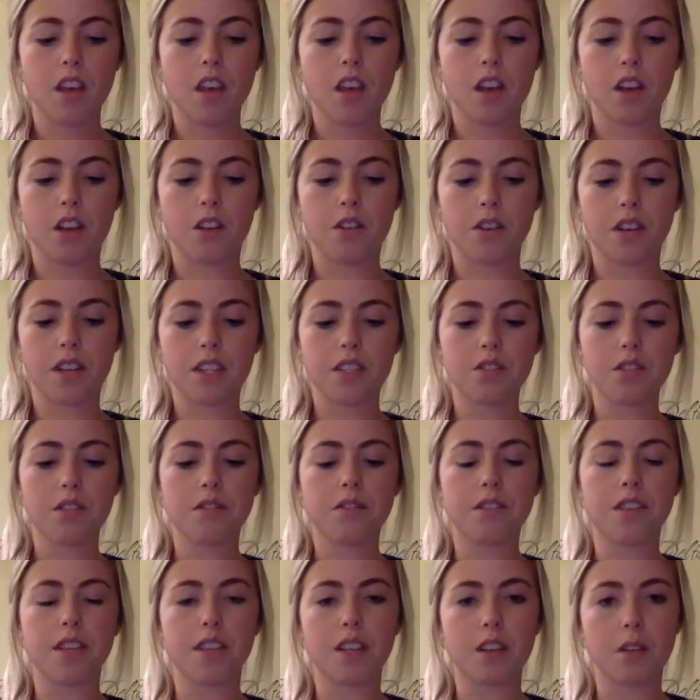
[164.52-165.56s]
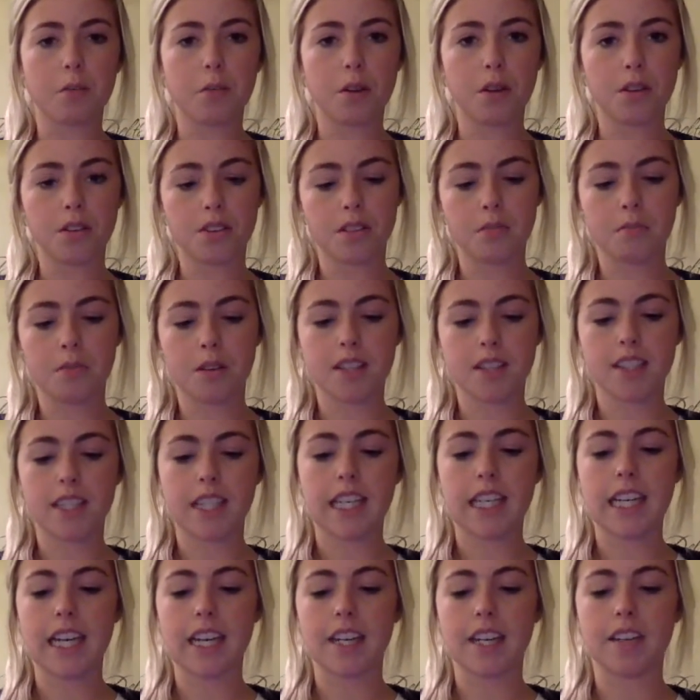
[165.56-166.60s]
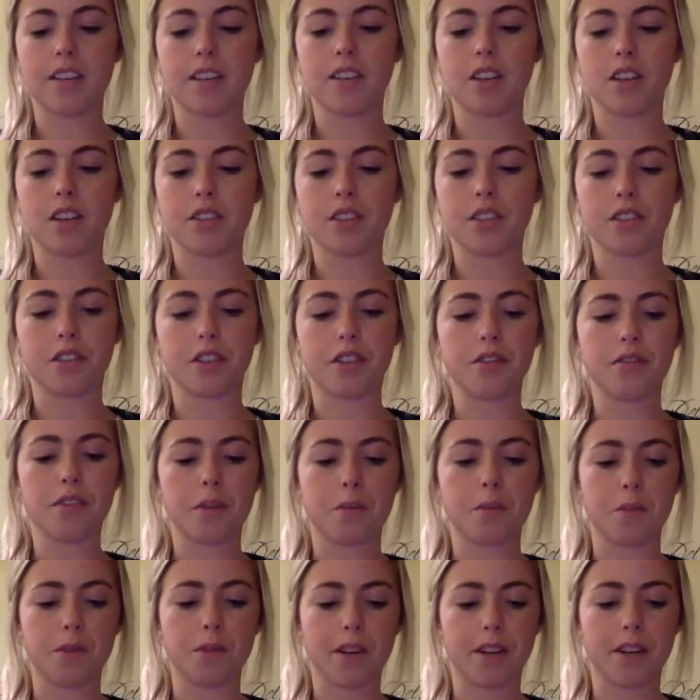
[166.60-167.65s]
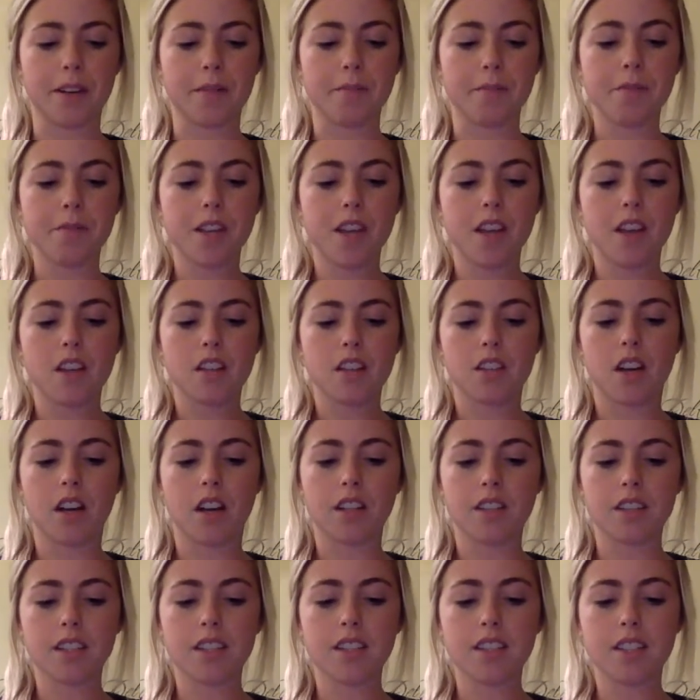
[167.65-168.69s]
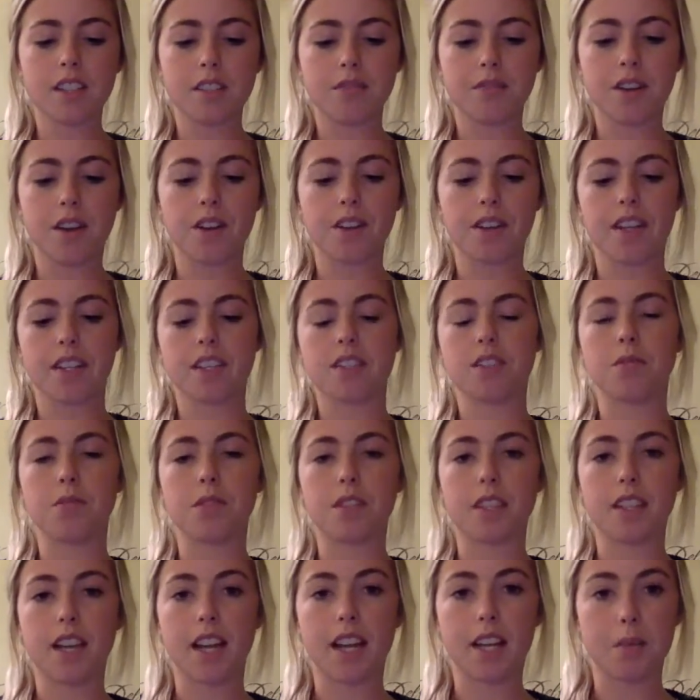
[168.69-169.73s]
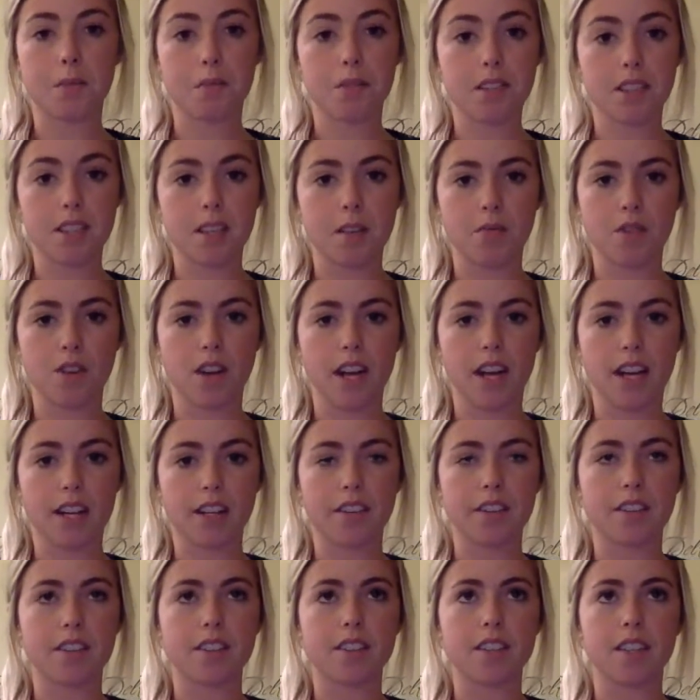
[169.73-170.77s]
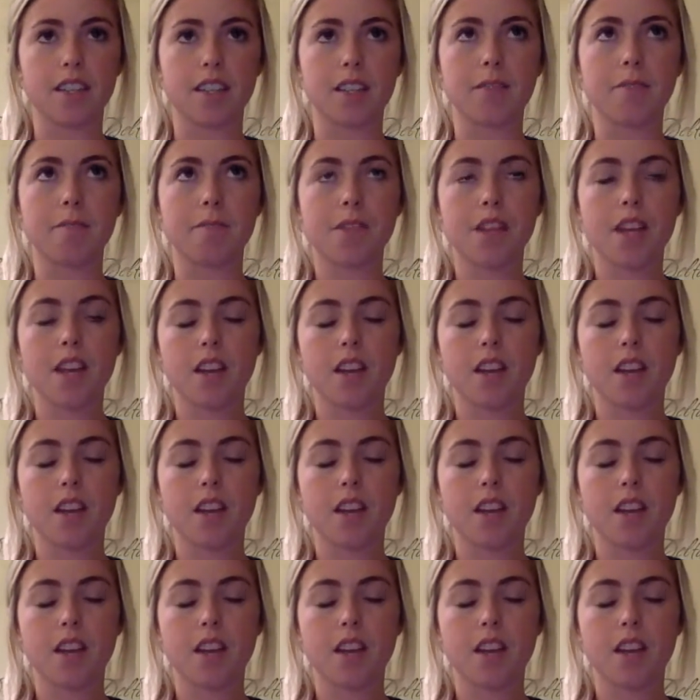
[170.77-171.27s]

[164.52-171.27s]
According to a video posted by CNN on the 3rd of February, dogs can sniff out cancer with 90% more accuracy.